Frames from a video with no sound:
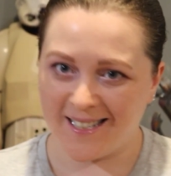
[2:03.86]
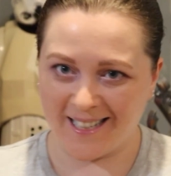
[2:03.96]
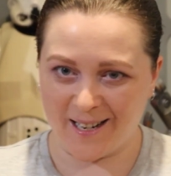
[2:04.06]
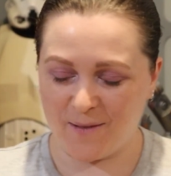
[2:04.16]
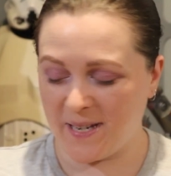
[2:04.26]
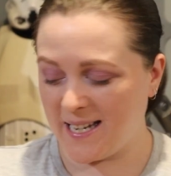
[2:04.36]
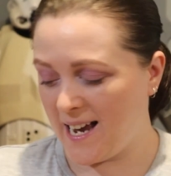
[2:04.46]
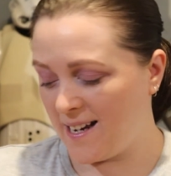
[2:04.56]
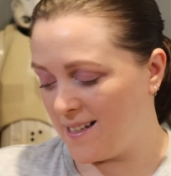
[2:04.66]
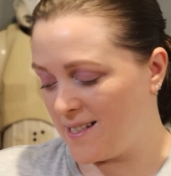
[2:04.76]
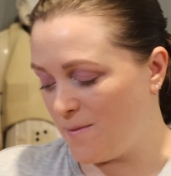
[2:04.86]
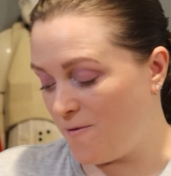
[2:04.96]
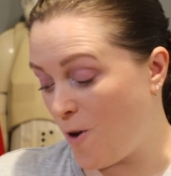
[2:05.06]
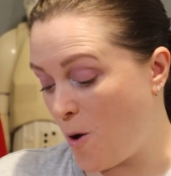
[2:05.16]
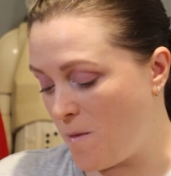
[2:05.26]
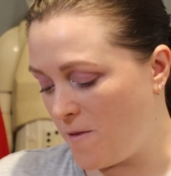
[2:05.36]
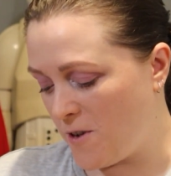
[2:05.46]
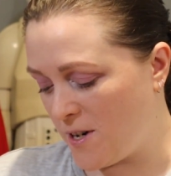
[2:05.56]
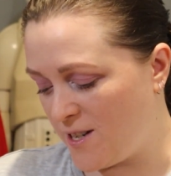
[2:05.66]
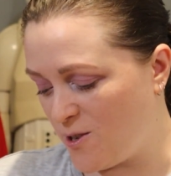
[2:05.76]
going to be cutting some foam
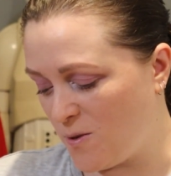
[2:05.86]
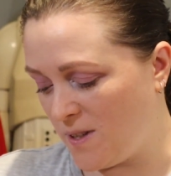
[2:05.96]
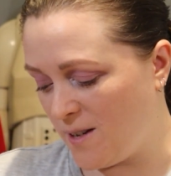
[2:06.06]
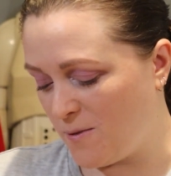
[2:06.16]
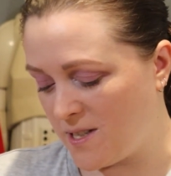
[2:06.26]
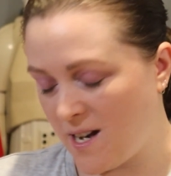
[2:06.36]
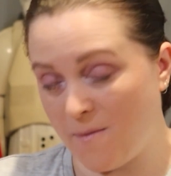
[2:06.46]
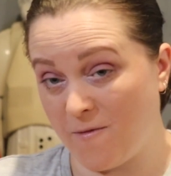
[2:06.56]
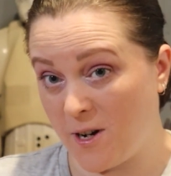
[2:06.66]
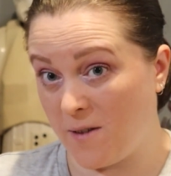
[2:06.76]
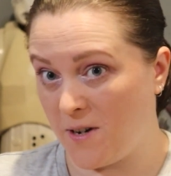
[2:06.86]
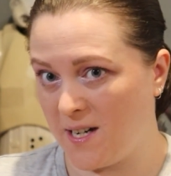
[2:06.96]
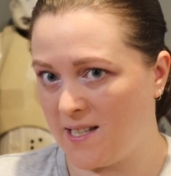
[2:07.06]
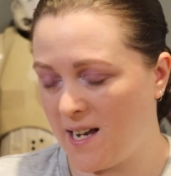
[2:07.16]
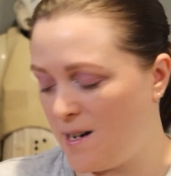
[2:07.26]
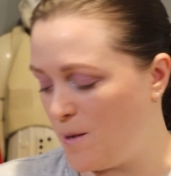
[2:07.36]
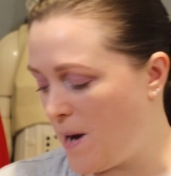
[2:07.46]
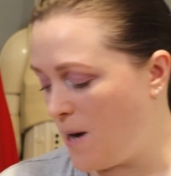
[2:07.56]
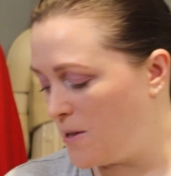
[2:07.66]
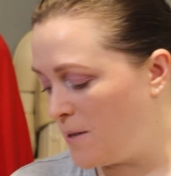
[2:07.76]
very shortly, which I'm very, very excited
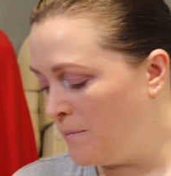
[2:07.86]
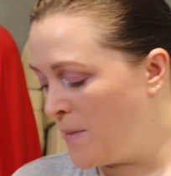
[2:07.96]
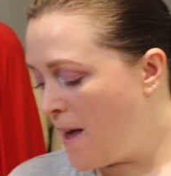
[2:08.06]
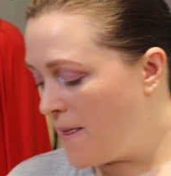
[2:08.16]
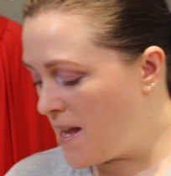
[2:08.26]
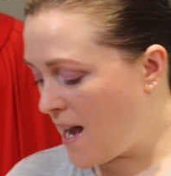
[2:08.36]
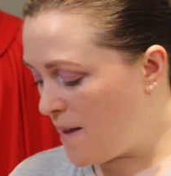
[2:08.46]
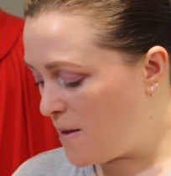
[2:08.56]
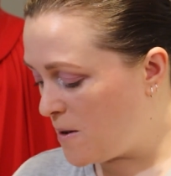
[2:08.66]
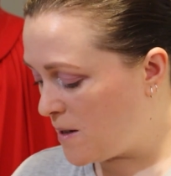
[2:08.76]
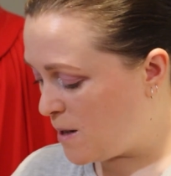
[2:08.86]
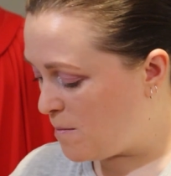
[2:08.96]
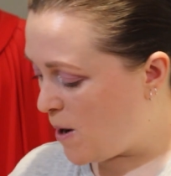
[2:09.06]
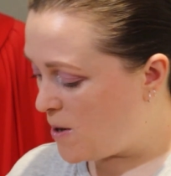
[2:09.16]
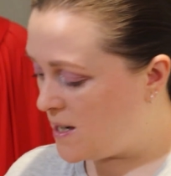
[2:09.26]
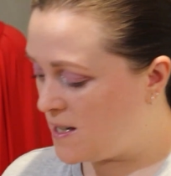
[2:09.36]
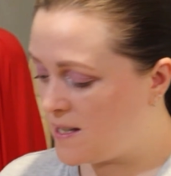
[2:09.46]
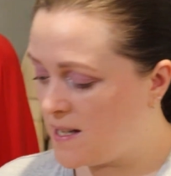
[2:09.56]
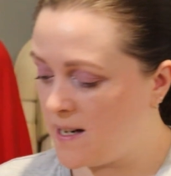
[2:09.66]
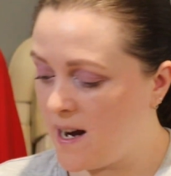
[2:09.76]
about. The other
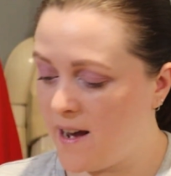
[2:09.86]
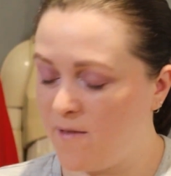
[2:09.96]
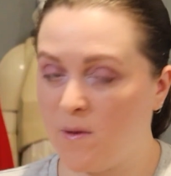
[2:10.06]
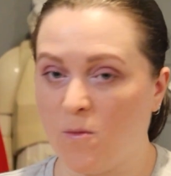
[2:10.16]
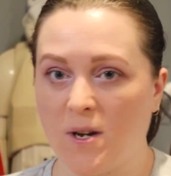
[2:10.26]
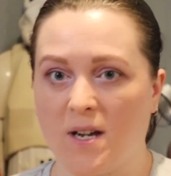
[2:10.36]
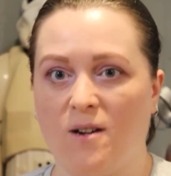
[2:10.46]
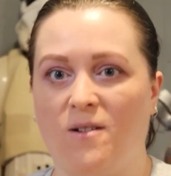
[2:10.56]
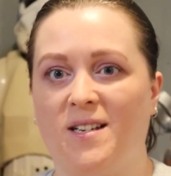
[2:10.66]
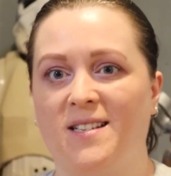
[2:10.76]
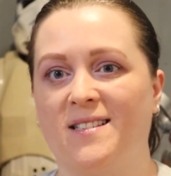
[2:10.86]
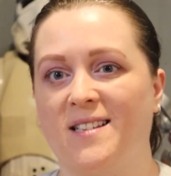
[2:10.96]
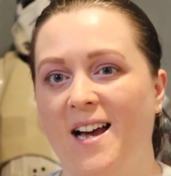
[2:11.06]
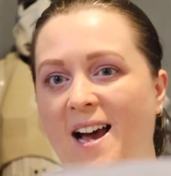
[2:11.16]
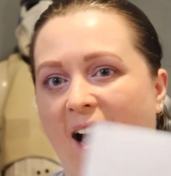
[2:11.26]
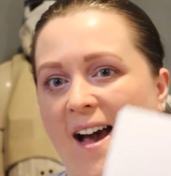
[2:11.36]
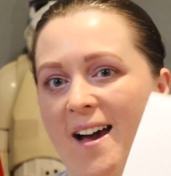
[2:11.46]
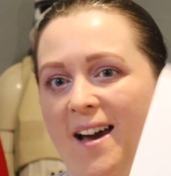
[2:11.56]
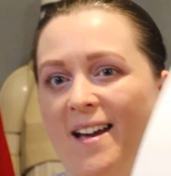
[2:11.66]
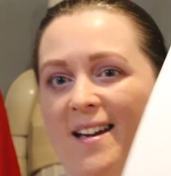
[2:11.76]
component that I have been working on is
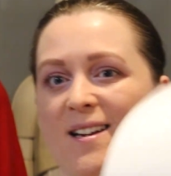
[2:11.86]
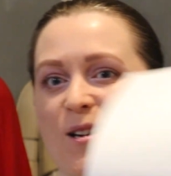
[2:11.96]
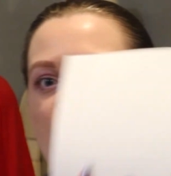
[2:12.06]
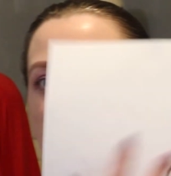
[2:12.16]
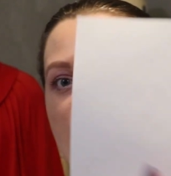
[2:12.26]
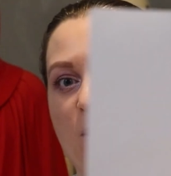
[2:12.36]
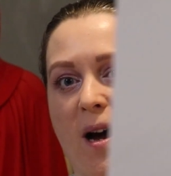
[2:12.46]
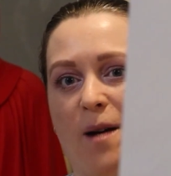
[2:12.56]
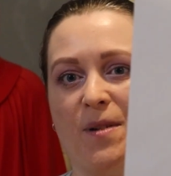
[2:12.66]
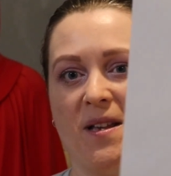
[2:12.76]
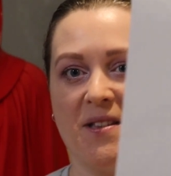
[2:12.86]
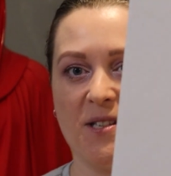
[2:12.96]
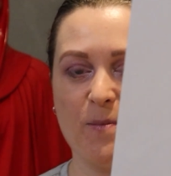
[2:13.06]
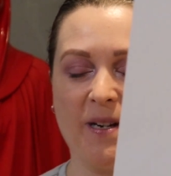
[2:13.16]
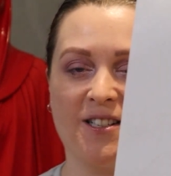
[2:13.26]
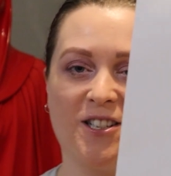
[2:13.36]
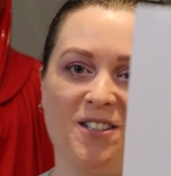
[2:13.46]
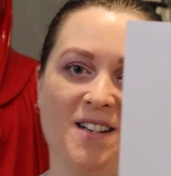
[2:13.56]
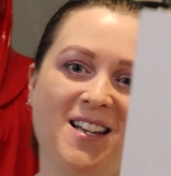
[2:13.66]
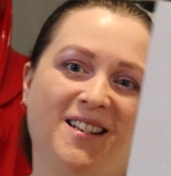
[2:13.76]
I blew up this
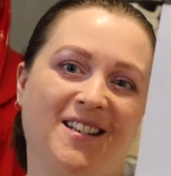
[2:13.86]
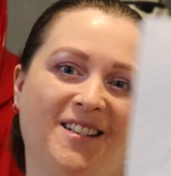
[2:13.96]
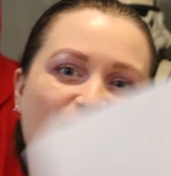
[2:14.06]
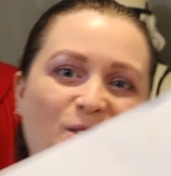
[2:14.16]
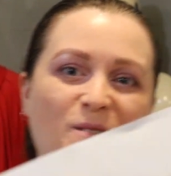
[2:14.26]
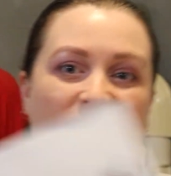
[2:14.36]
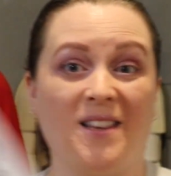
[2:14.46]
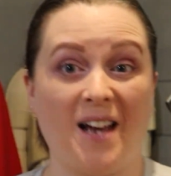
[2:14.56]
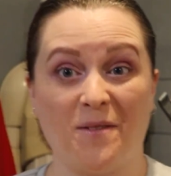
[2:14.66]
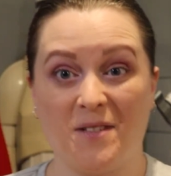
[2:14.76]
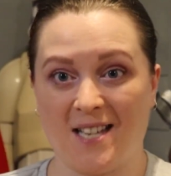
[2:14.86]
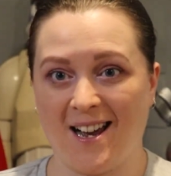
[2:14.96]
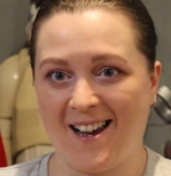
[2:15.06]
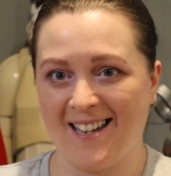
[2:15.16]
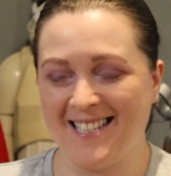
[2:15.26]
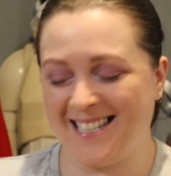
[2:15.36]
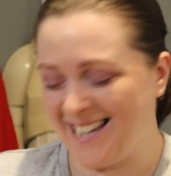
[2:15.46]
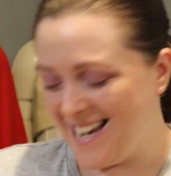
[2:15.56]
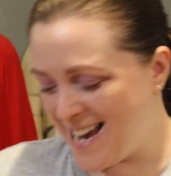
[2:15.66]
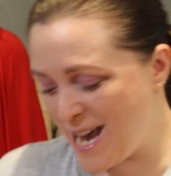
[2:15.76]
picture into a life-size
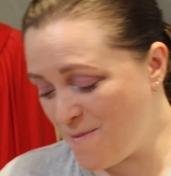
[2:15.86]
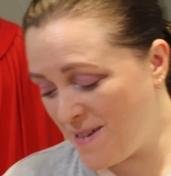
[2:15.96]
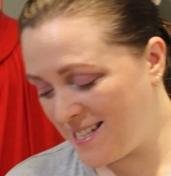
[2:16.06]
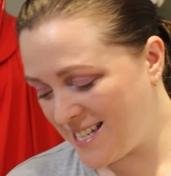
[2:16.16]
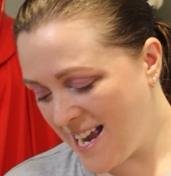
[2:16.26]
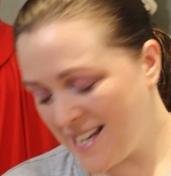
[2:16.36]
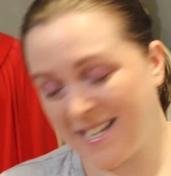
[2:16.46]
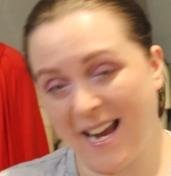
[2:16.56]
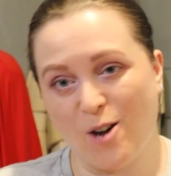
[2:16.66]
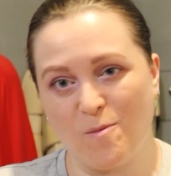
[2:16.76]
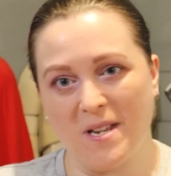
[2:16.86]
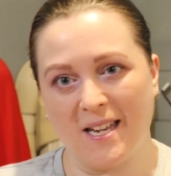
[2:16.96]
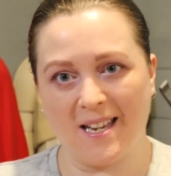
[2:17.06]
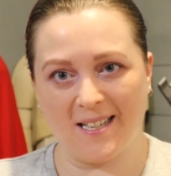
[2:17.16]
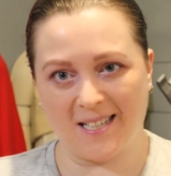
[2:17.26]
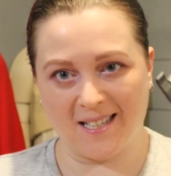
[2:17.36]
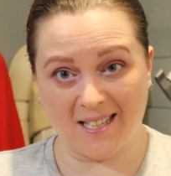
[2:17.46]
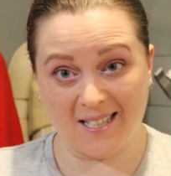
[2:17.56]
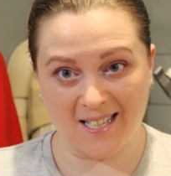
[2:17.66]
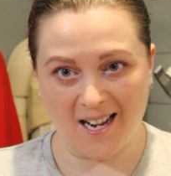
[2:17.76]
image to help me get
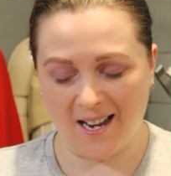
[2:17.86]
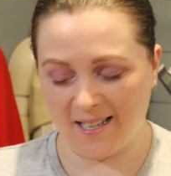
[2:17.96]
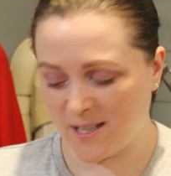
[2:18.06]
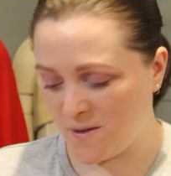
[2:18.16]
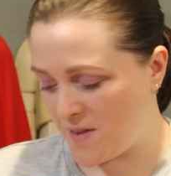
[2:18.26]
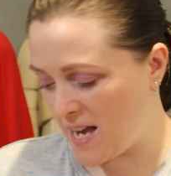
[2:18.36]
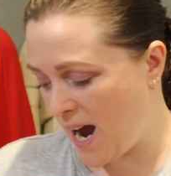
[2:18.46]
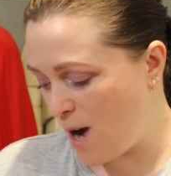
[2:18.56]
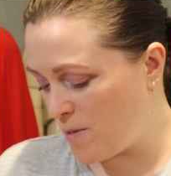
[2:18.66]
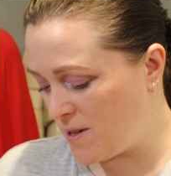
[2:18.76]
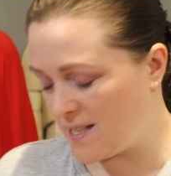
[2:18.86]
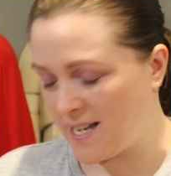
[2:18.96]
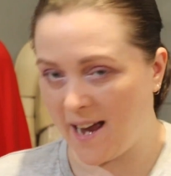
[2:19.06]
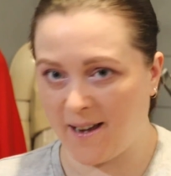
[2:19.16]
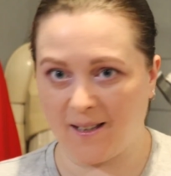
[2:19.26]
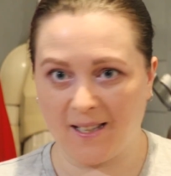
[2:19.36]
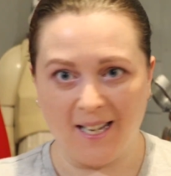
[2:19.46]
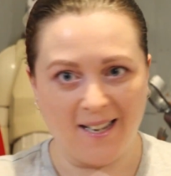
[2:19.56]
the size of the armor scale.